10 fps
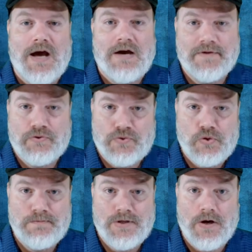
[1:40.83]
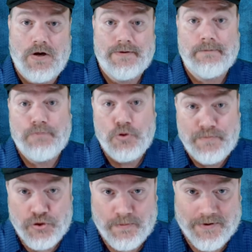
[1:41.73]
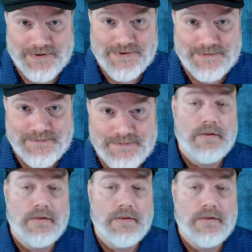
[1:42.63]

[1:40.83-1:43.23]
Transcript: of a group called the Boob Tubers.